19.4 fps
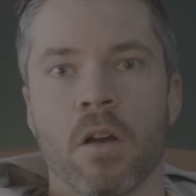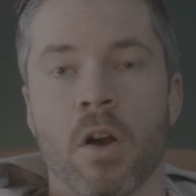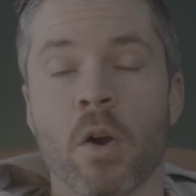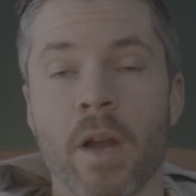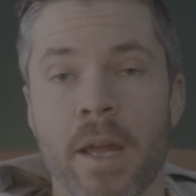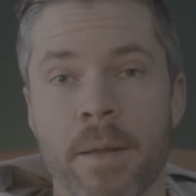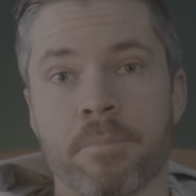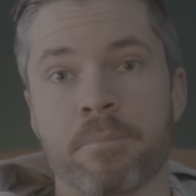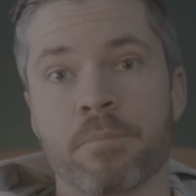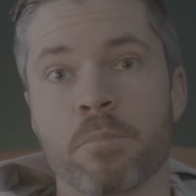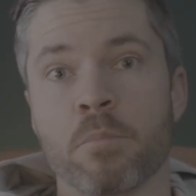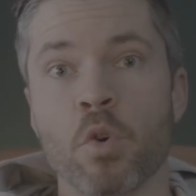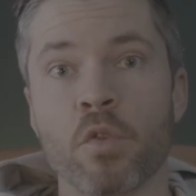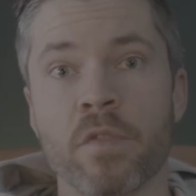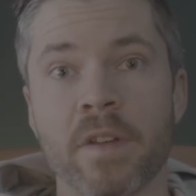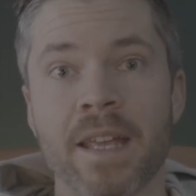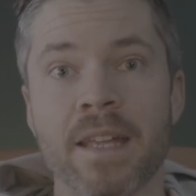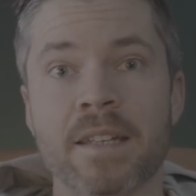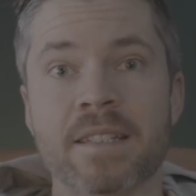Okay,
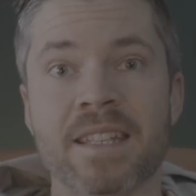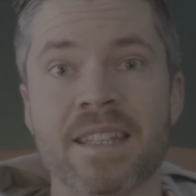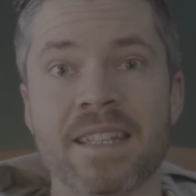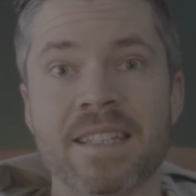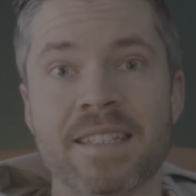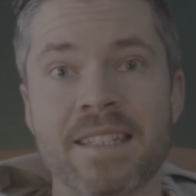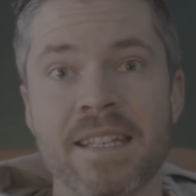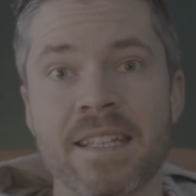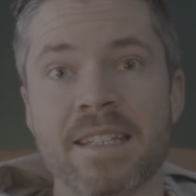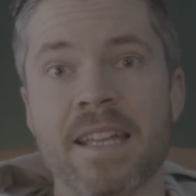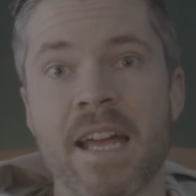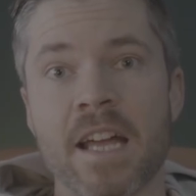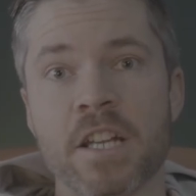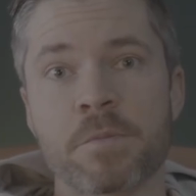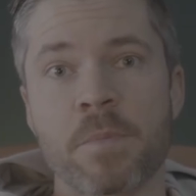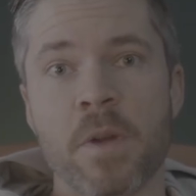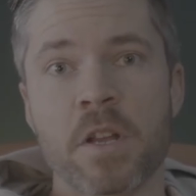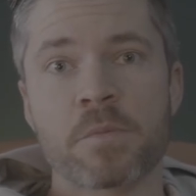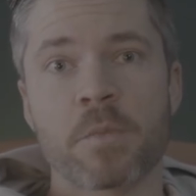moving into the
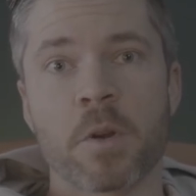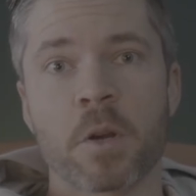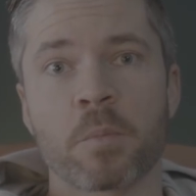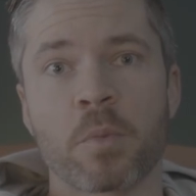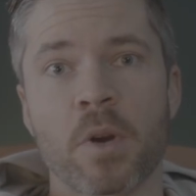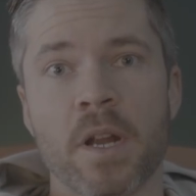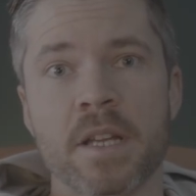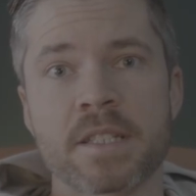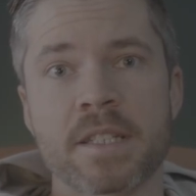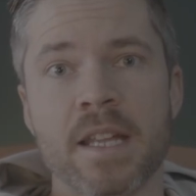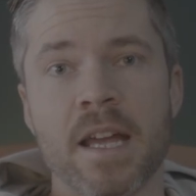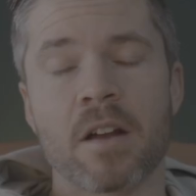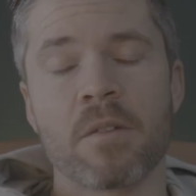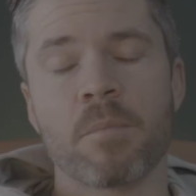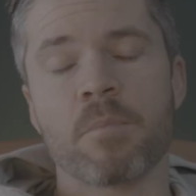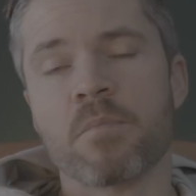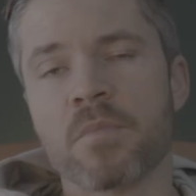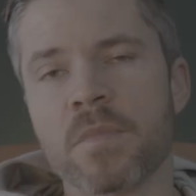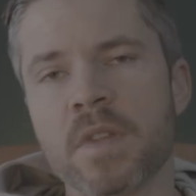detached benchmark price
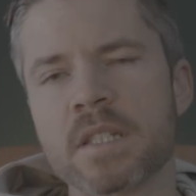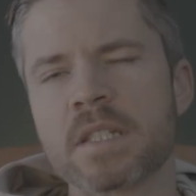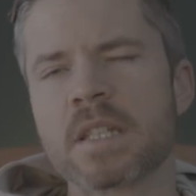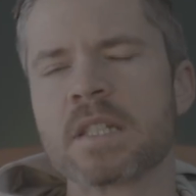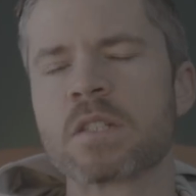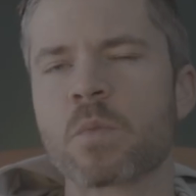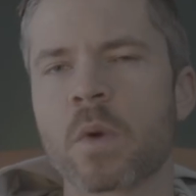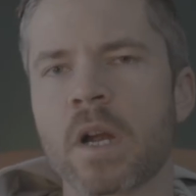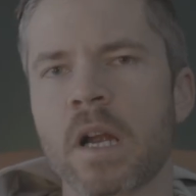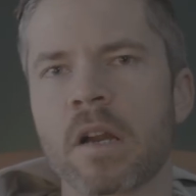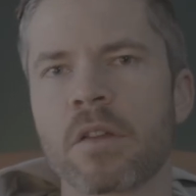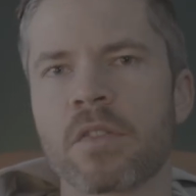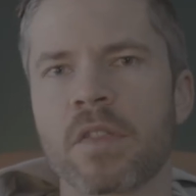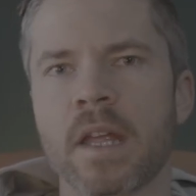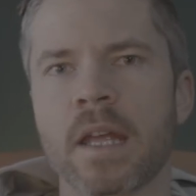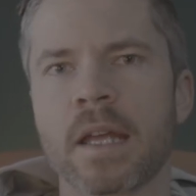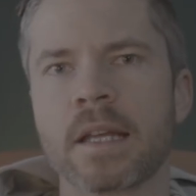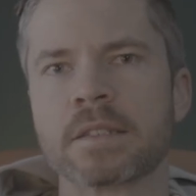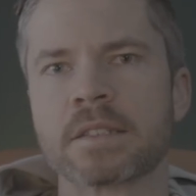now. This is where
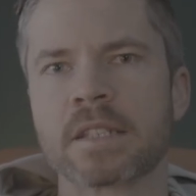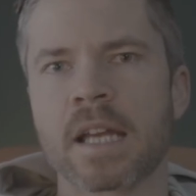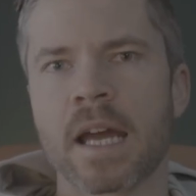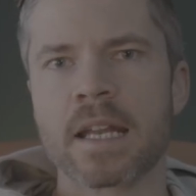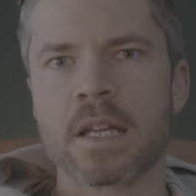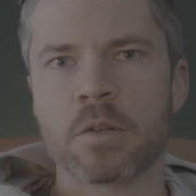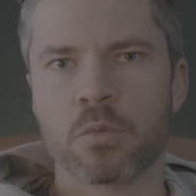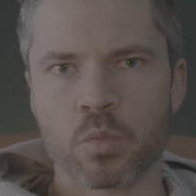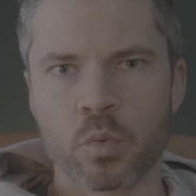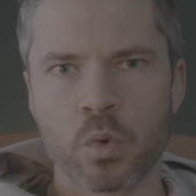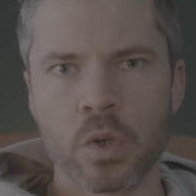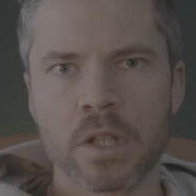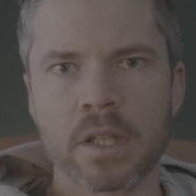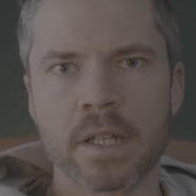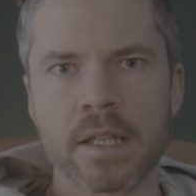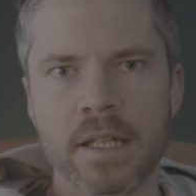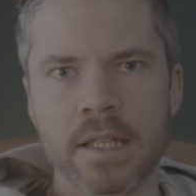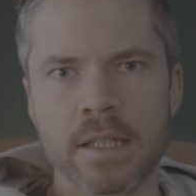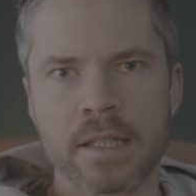things kind of
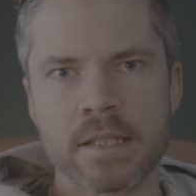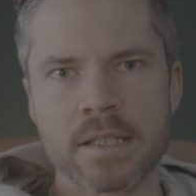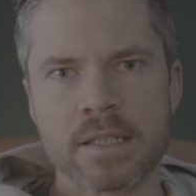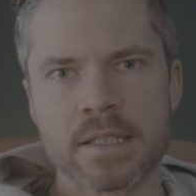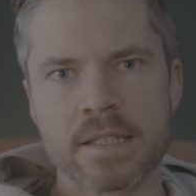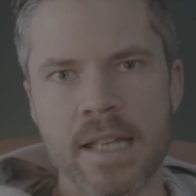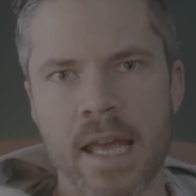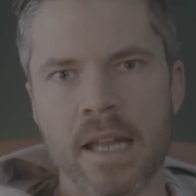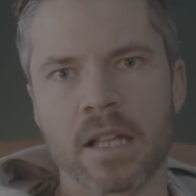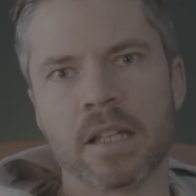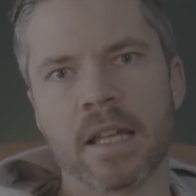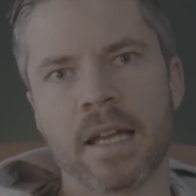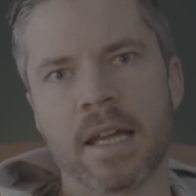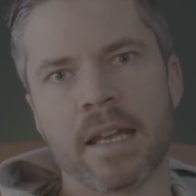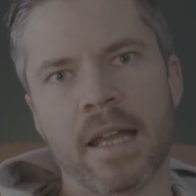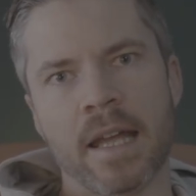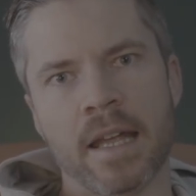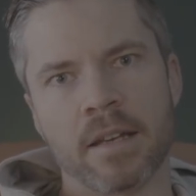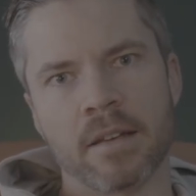really settle
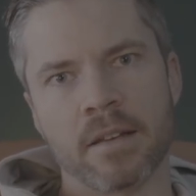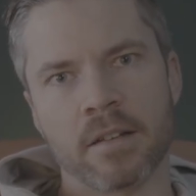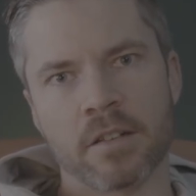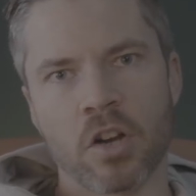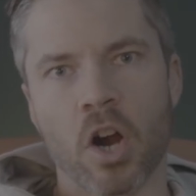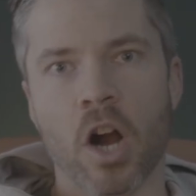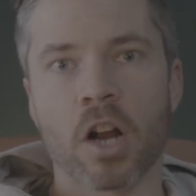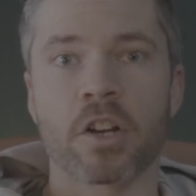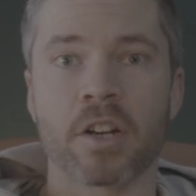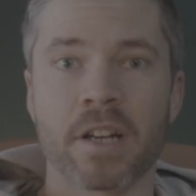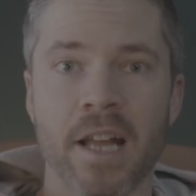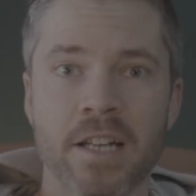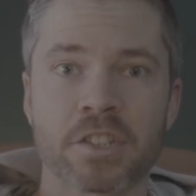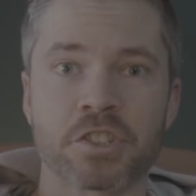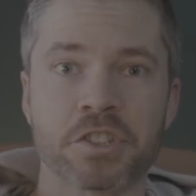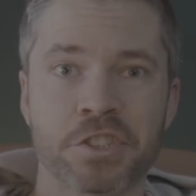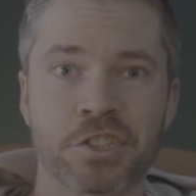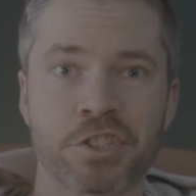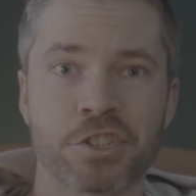in and Cochrane
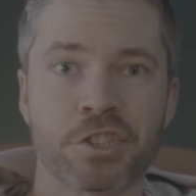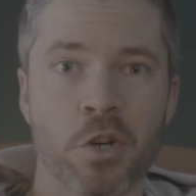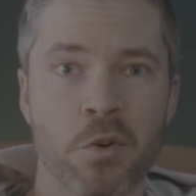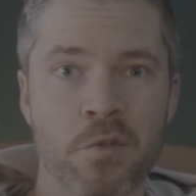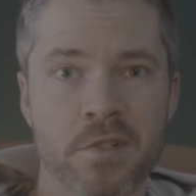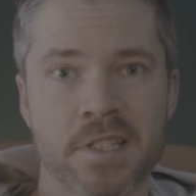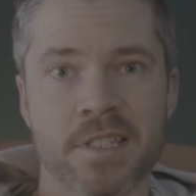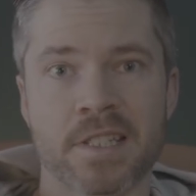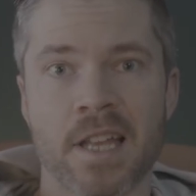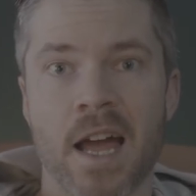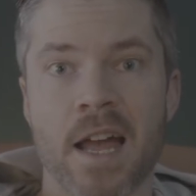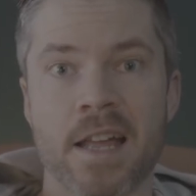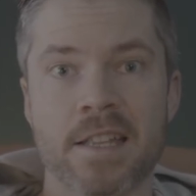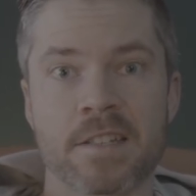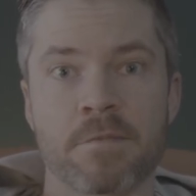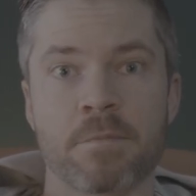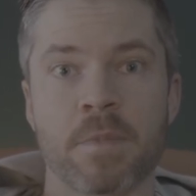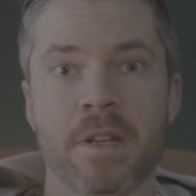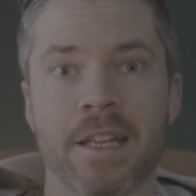actually shows
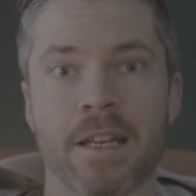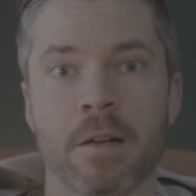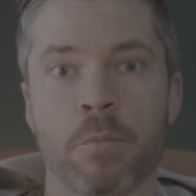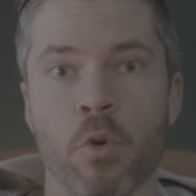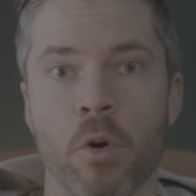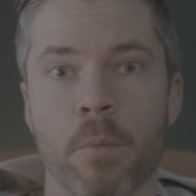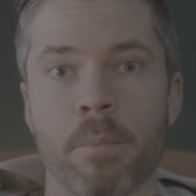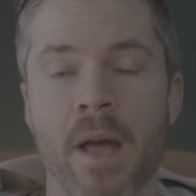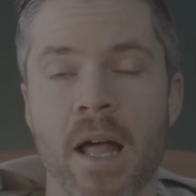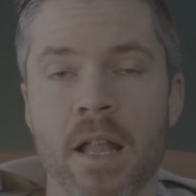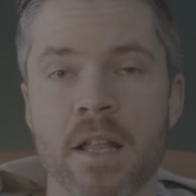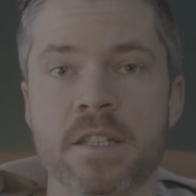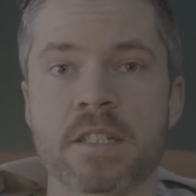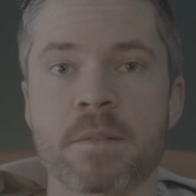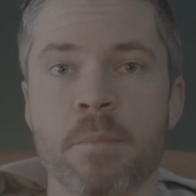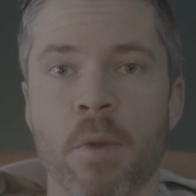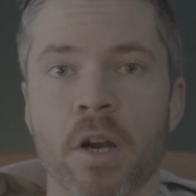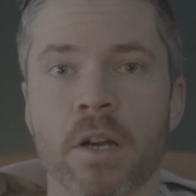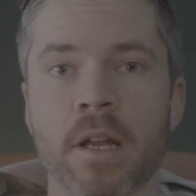signs of being in a more
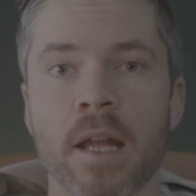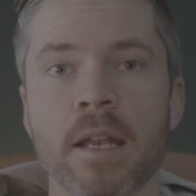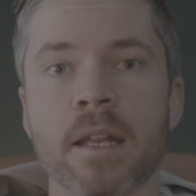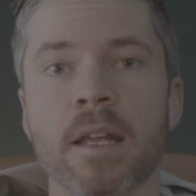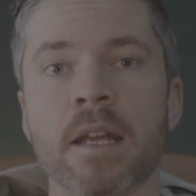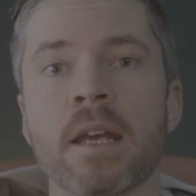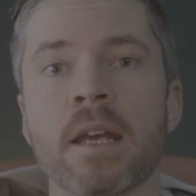balanced market.